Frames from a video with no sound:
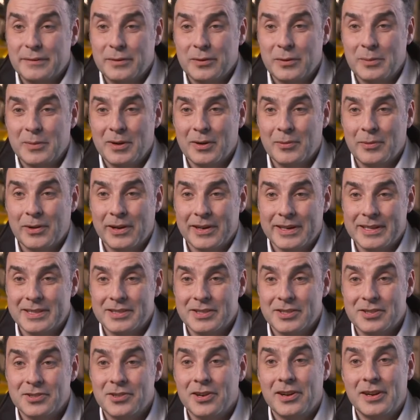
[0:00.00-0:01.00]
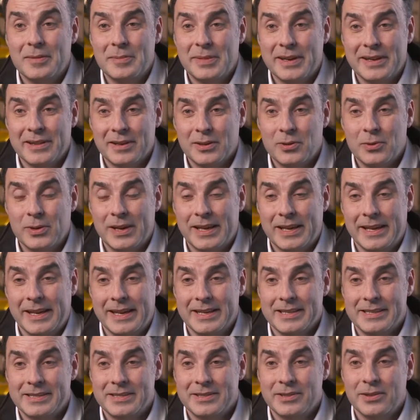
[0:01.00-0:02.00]
Formula One is to try and be the
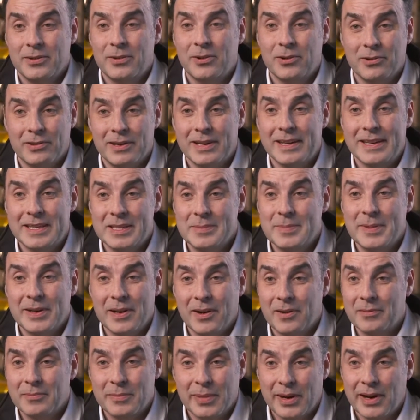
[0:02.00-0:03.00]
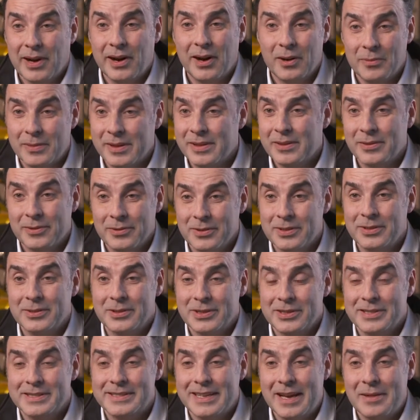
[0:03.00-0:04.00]
quickest, or at least be on par with all
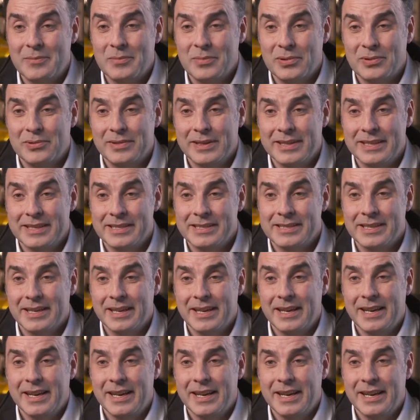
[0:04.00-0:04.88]
your contemporaries.